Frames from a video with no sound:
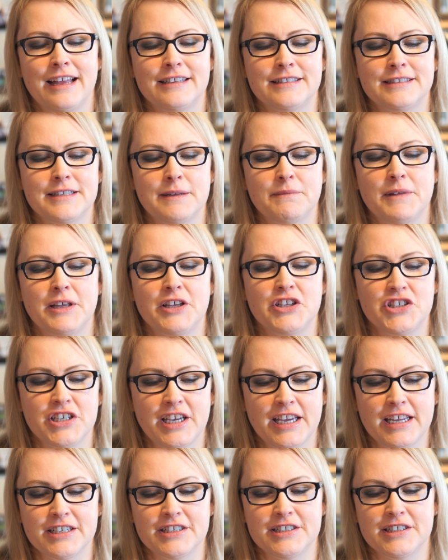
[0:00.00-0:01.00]
something
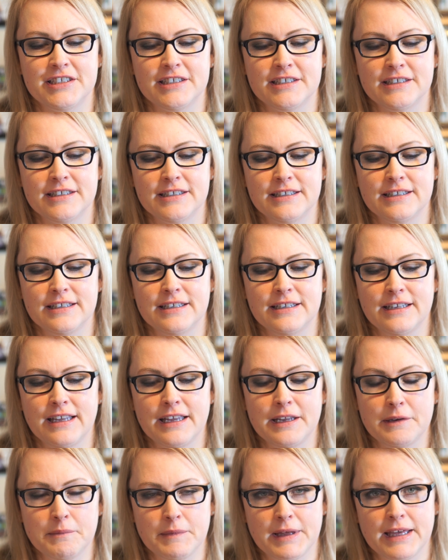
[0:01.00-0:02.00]
changed
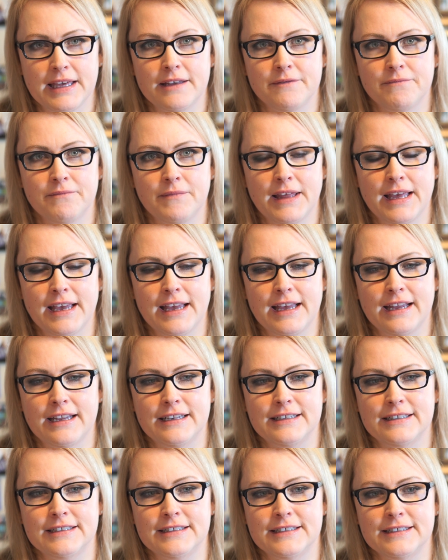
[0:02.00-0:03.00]
in me,
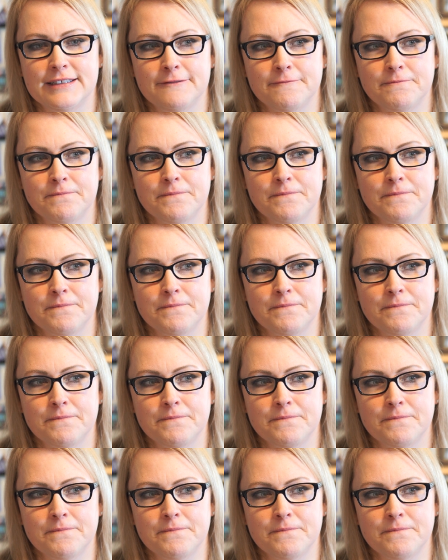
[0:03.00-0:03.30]
and